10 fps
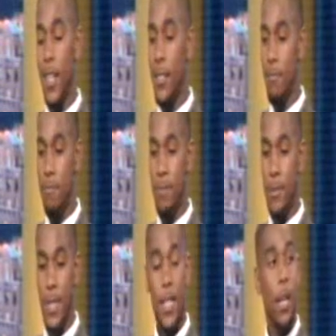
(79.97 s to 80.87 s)
and
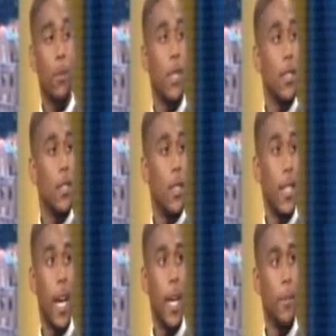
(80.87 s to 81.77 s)
she thought it was just a
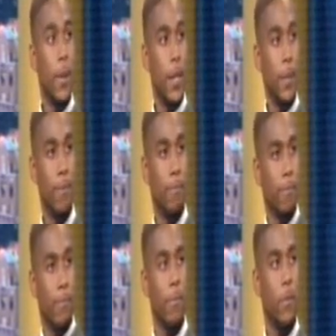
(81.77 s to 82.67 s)
little game, being
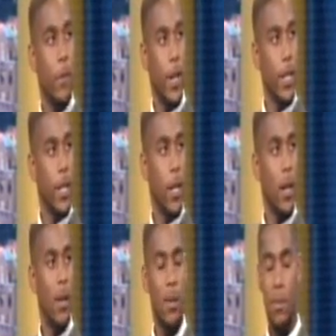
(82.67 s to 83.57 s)
funny and
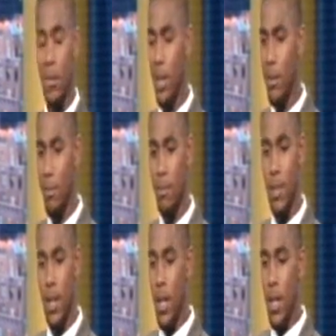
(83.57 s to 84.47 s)
all. And
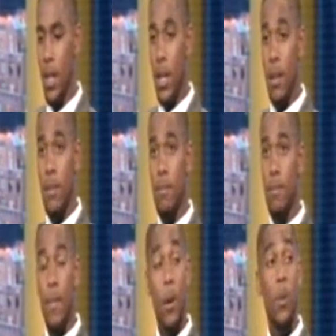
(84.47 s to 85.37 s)

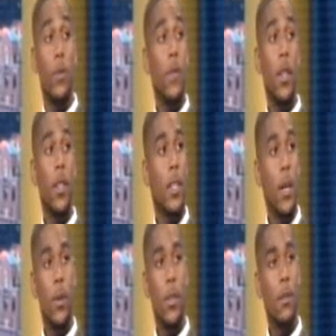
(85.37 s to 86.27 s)
I wasn't feeling it.
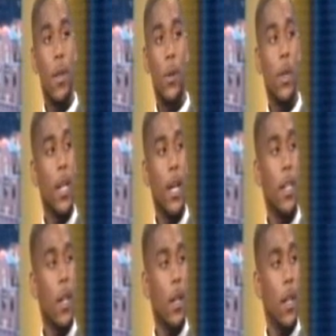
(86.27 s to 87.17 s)
I wasn't. I wasn't
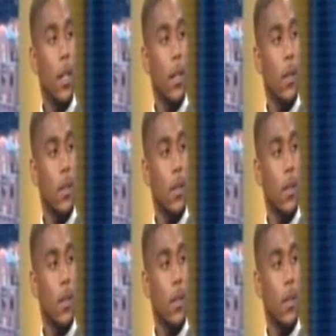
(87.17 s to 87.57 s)
liking all that.